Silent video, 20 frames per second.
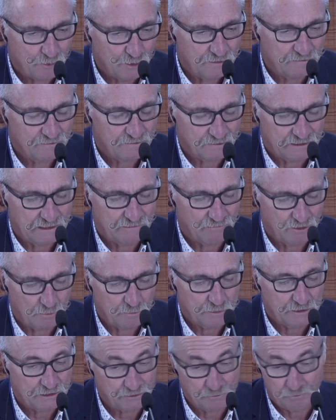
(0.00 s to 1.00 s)
a
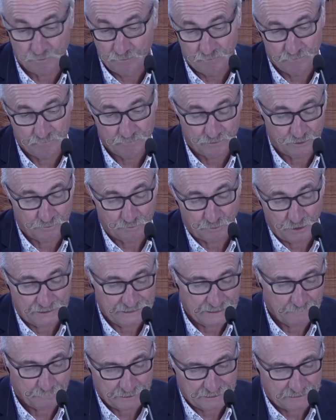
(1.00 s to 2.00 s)
voice in
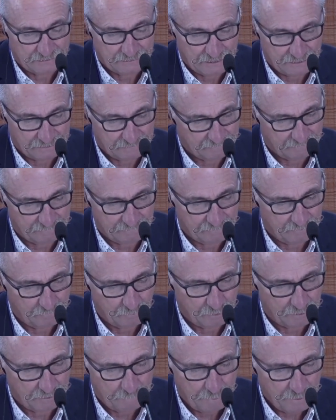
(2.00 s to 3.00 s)
economic terms,
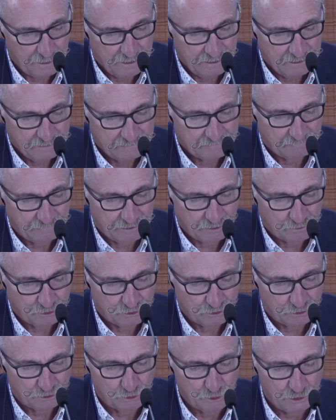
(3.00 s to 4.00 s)
in social
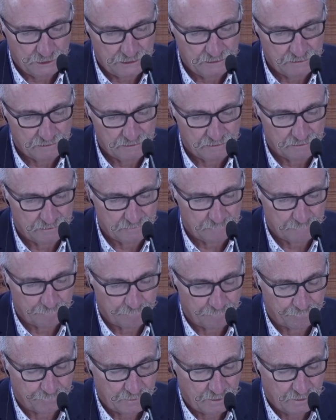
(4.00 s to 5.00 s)
terms, in
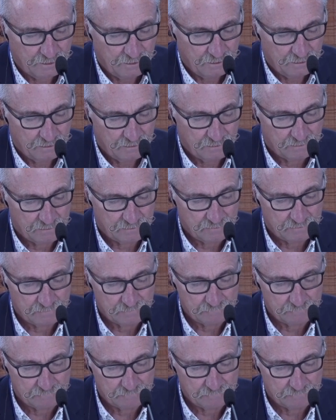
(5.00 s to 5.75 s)
demographic terms.